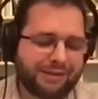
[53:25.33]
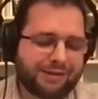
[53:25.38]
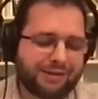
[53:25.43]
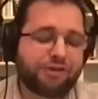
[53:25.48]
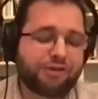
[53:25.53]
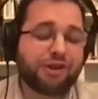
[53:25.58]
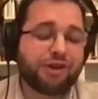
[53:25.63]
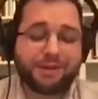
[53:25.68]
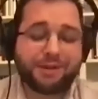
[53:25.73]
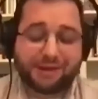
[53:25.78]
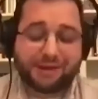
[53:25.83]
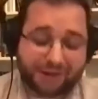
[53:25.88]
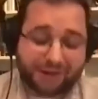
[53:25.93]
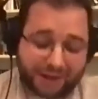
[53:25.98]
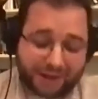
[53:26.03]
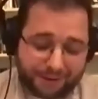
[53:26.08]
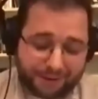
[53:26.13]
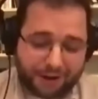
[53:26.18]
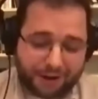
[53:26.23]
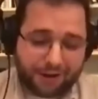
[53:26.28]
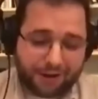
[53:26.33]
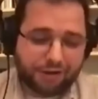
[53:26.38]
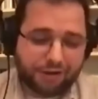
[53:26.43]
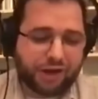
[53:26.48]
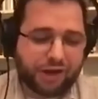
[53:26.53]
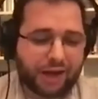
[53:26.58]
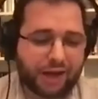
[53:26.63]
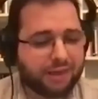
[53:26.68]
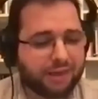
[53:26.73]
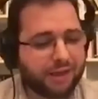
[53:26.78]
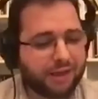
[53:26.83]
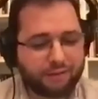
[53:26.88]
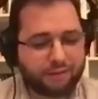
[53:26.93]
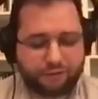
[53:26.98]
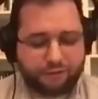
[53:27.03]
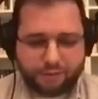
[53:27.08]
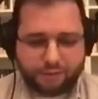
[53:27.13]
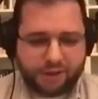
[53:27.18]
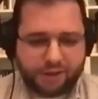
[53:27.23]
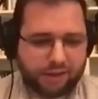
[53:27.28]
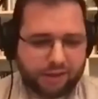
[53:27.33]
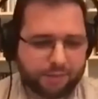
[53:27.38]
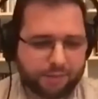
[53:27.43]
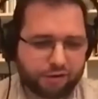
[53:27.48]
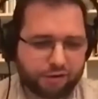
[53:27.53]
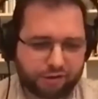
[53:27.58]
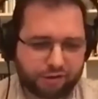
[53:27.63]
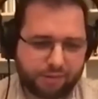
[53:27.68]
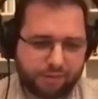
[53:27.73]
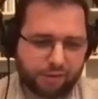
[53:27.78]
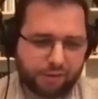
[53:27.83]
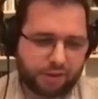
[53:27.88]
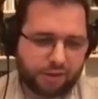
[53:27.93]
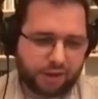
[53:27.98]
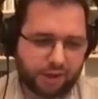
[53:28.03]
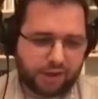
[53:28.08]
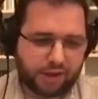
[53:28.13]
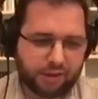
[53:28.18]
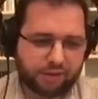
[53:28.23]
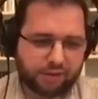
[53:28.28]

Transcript: to jump into typology, I think for me the most simple. Wait, is,